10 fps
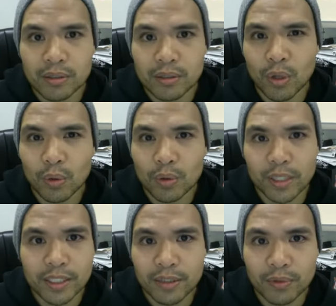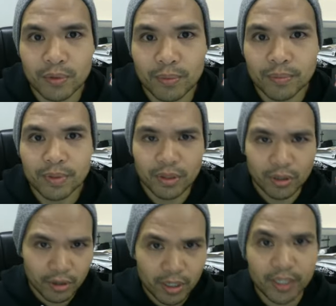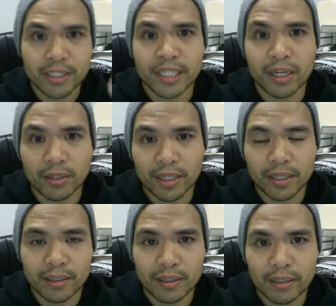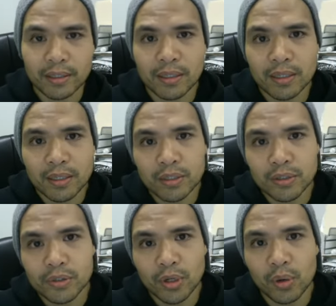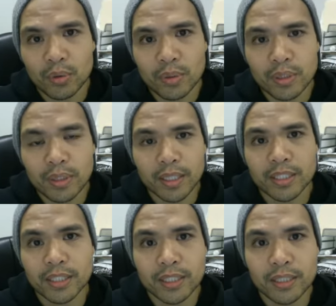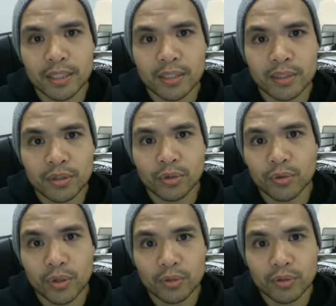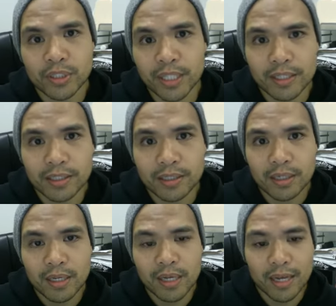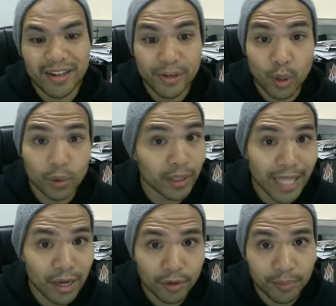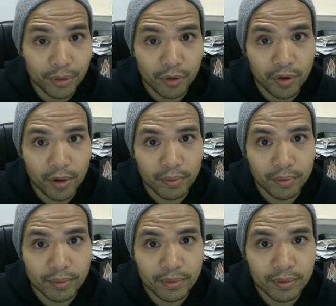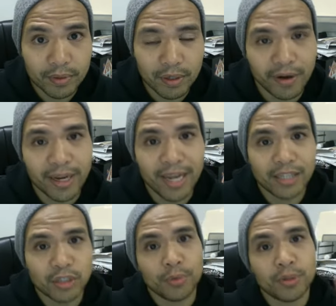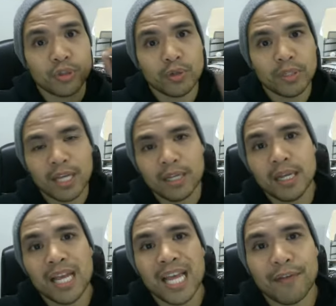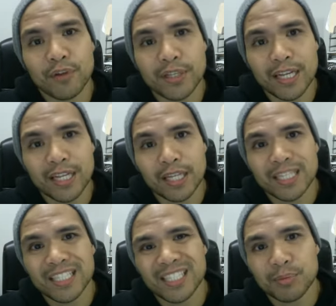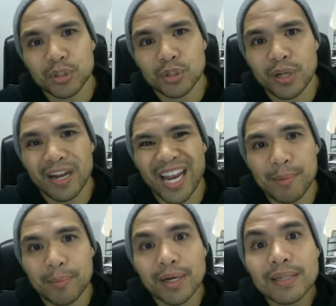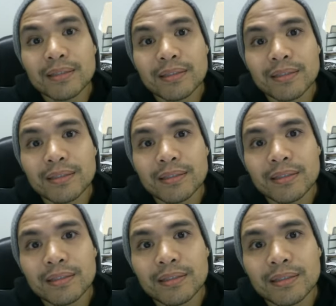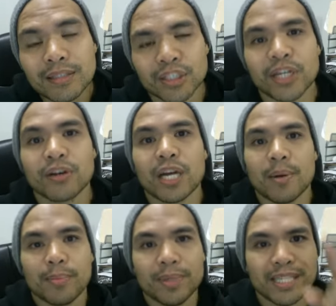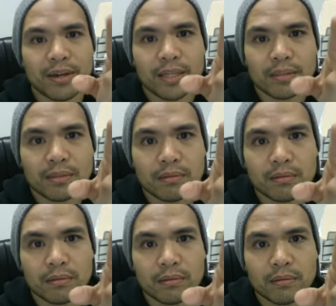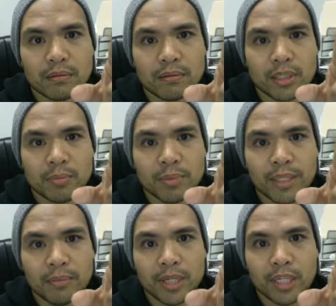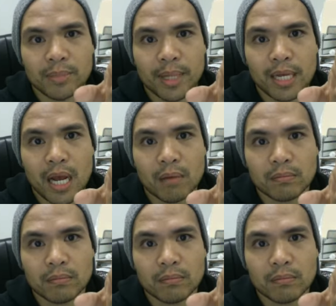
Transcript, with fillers: don't listen to them. They're going to settle in. Don't listen to those seeds and don't allow them to grow. Alright, guys. Hope you enjoyed that. Have a good day. Like, subscribe, share, and comment. Peace out, guys. It's PeteIsip.com.